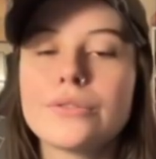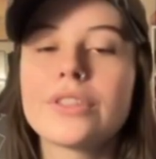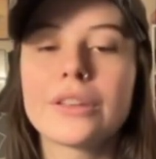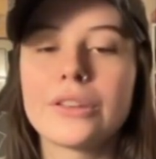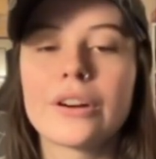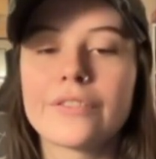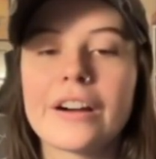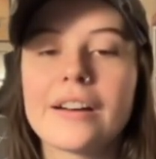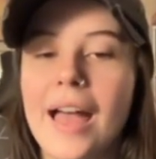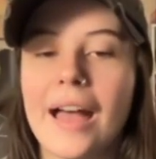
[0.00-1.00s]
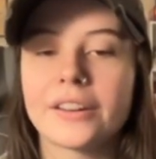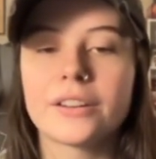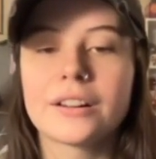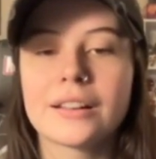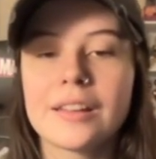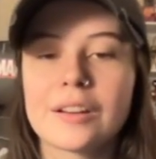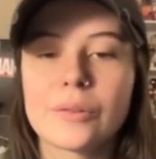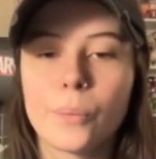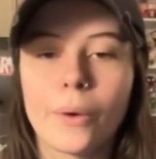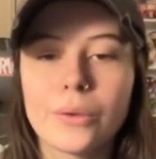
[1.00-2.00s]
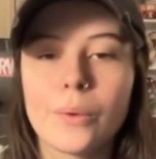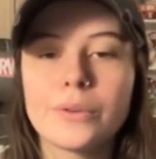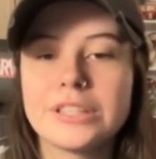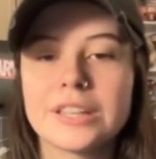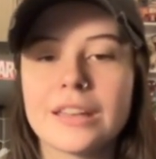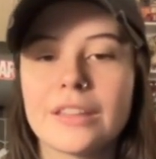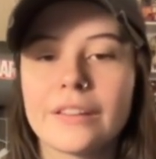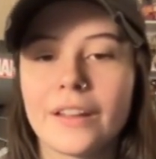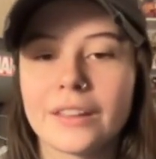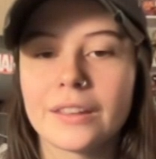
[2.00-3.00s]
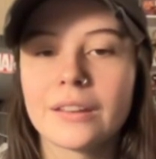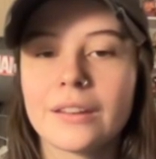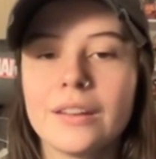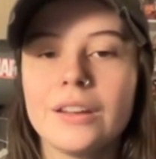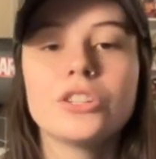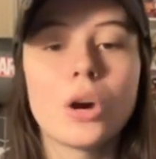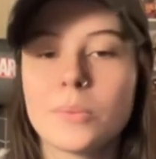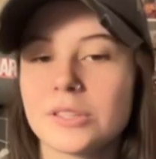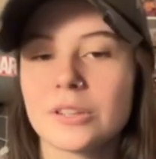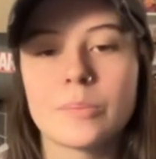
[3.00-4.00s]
think you're very accurate in what you always say that like Tobey's a good